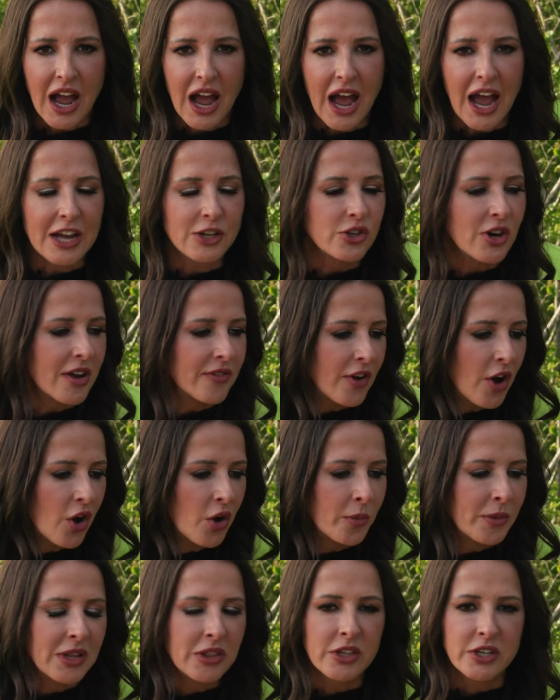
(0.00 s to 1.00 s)
I drive
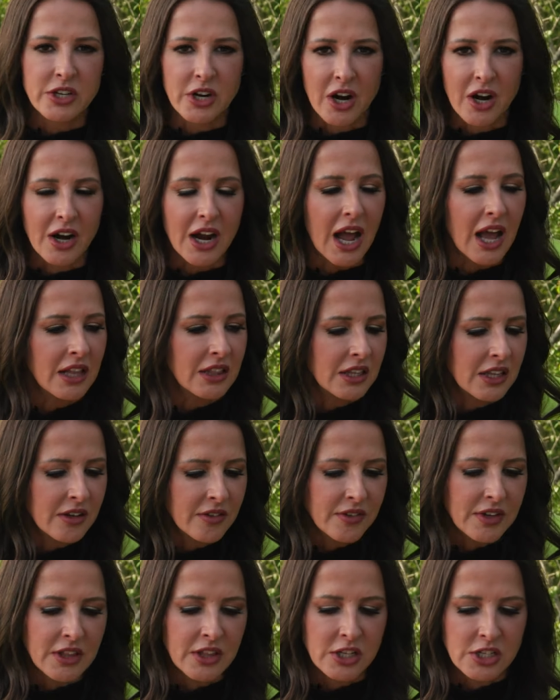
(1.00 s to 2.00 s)
home in the dark. I
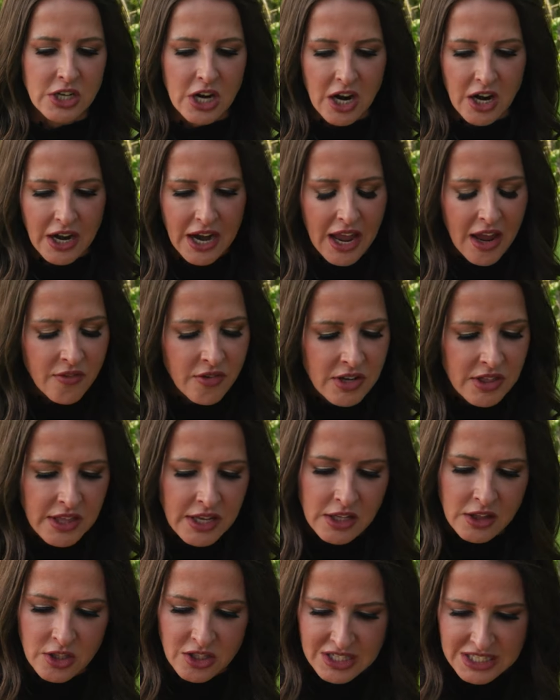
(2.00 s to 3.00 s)
live in the dark.
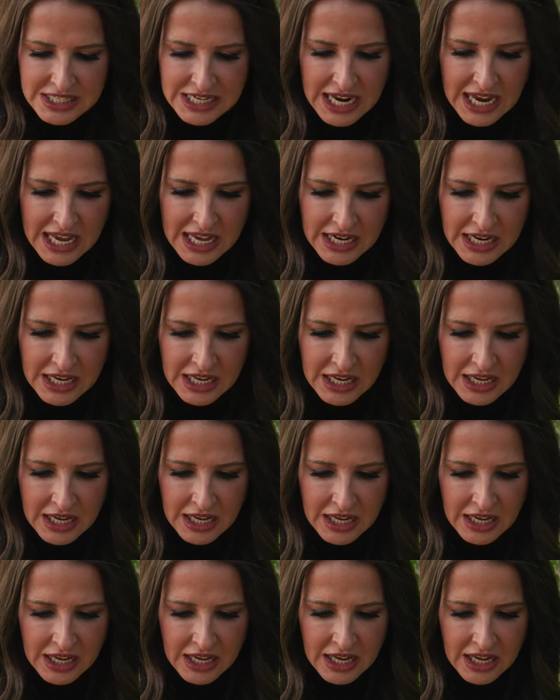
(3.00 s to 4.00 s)
Everything looks dead.
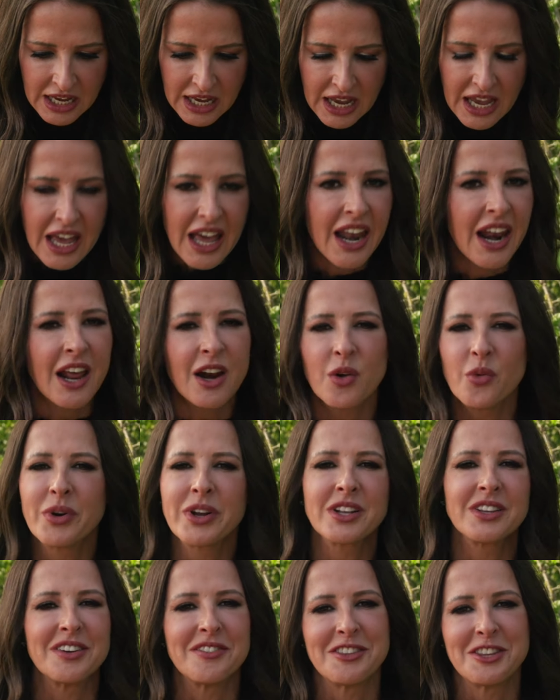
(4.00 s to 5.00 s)
And I don't want
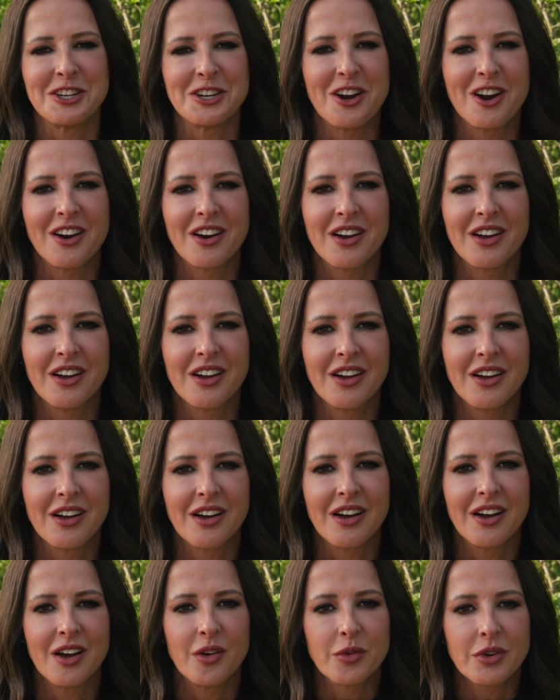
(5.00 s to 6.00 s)
to live in the dark.
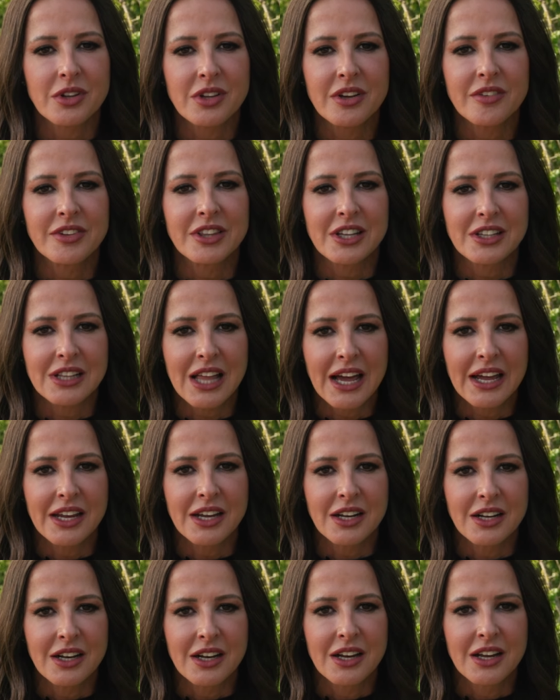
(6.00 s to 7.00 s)
I want to live in the
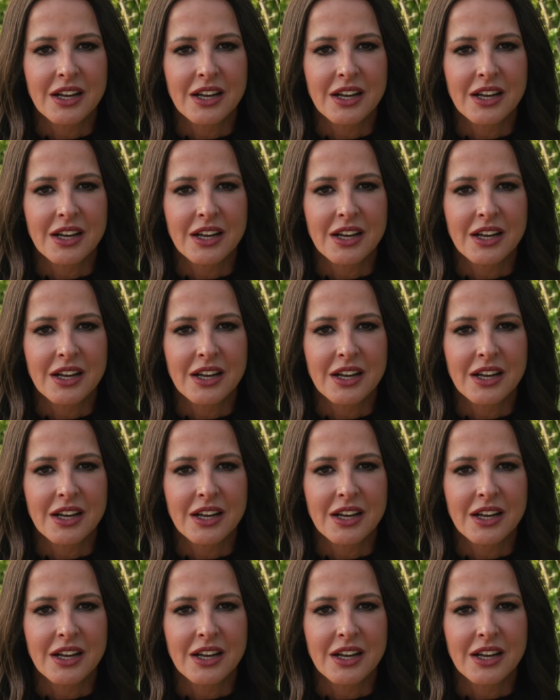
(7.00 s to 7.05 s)
light.